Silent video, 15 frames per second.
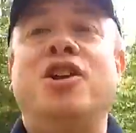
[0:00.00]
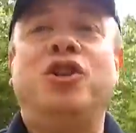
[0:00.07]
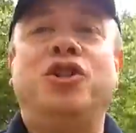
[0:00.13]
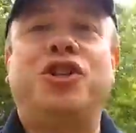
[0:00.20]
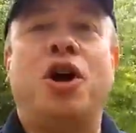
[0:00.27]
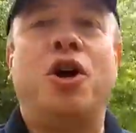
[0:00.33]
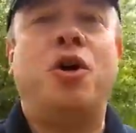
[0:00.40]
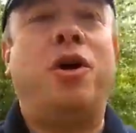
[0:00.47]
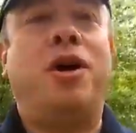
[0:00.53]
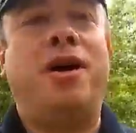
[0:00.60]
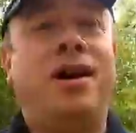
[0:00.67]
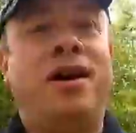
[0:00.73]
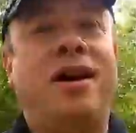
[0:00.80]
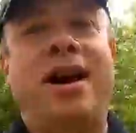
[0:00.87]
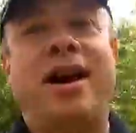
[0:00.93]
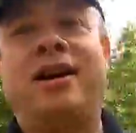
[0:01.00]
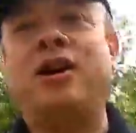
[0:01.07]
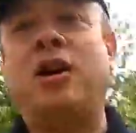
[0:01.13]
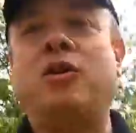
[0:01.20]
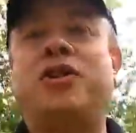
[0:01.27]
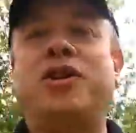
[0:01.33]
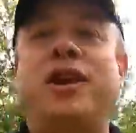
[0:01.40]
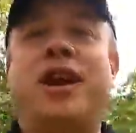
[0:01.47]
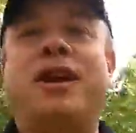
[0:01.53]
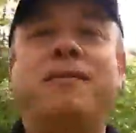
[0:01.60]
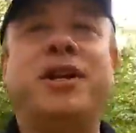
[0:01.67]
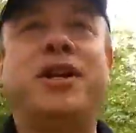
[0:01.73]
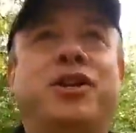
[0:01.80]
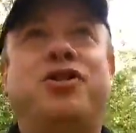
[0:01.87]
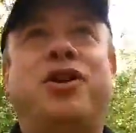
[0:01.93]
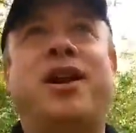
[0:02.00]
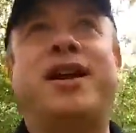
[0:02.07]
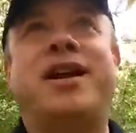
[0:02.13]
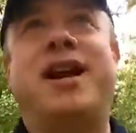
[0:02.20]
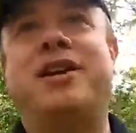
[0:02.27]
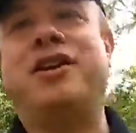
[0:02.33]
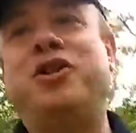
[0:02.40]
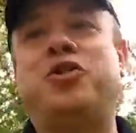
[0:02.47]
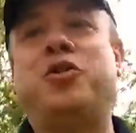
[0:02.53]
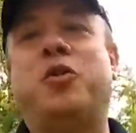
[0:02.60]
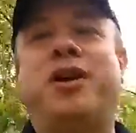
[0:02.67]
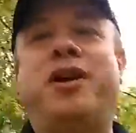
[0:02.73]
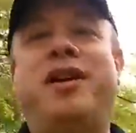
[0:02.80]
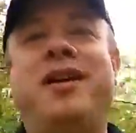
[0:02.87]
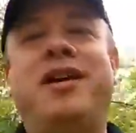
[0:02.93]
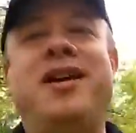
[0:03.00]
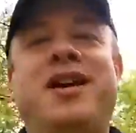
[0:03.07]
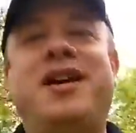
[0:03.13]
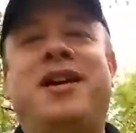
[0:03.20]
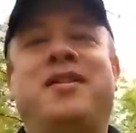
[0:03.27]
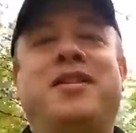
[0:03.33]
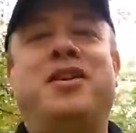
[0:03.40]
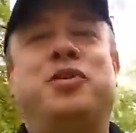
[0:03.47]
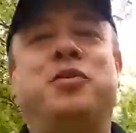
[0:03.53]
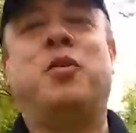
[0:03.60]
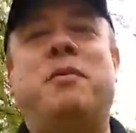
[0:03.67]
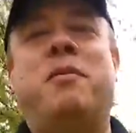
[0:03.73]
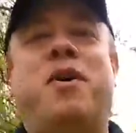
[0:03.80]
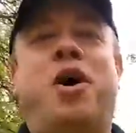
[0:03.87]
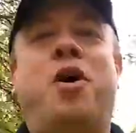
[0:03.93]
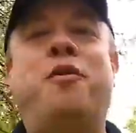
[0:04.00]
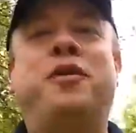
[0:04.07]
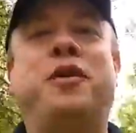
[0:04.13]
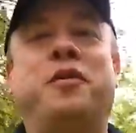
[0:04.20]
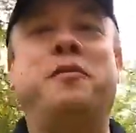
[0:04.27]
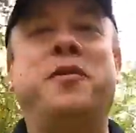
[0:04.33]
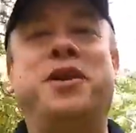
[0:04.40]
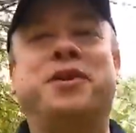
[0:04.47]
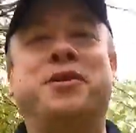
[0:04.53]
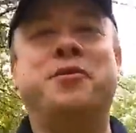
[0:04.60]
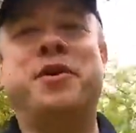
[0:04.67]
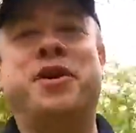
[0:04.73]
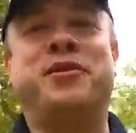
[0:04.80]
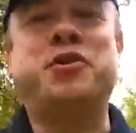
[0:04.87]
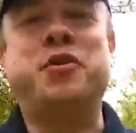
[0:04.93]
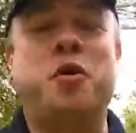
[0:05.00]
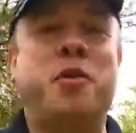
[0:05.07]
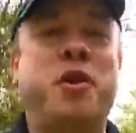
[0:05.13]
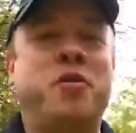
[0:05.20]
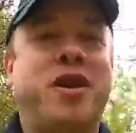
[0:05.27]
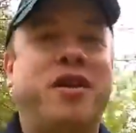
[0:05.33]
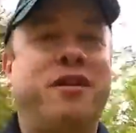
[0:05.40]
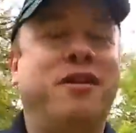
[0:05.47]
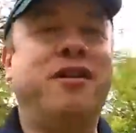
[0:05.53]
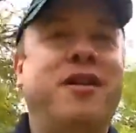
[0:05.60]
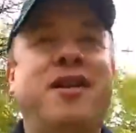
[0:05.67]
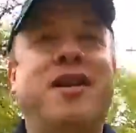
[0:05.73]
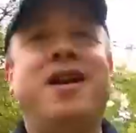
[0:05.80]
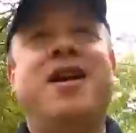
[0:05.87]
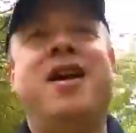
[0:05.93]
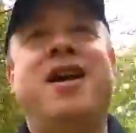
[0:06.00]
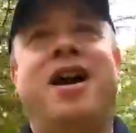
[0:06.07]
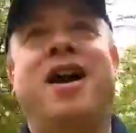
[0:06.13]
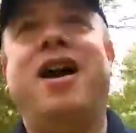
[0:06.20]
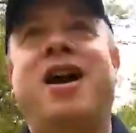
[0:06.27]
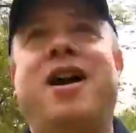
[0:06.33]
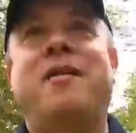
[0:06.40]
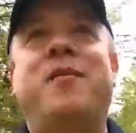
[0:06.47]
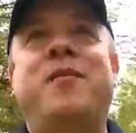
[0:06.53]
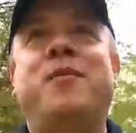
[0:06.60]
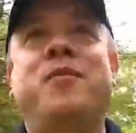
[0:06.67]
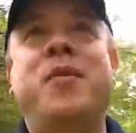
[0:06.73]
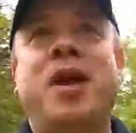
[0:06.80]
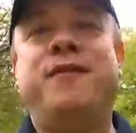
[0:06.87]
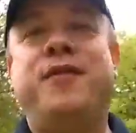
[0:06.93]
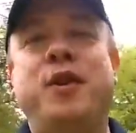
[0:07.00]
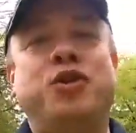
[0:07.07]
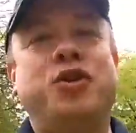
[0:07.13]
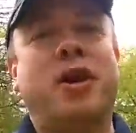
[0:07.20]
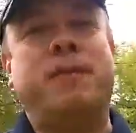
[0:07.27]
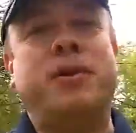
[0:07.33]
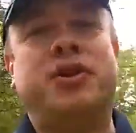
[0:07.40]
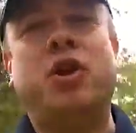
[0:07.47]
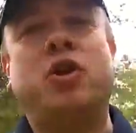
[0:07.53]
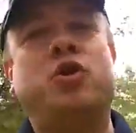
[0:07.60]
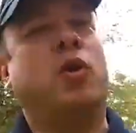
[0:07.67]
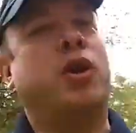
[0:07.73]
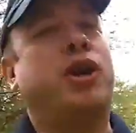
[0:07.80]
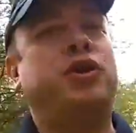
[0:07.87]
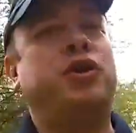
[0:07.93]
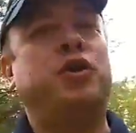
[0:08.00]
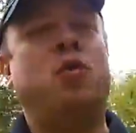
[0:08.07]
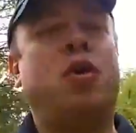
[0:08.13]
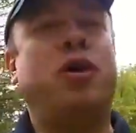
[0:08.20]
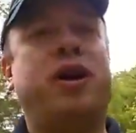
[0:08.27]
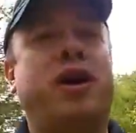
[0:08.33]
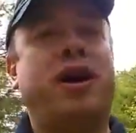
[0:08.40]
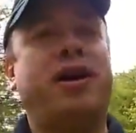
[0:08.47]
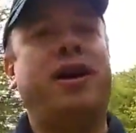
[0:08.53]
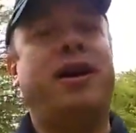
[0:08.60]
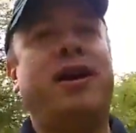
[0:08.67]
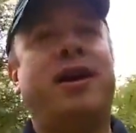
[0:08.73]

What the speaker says: So in closing, I'm going to try to get out and enjoy this, what hopefully will be a little bit of stormy weather. In future episodes, we're going to do one on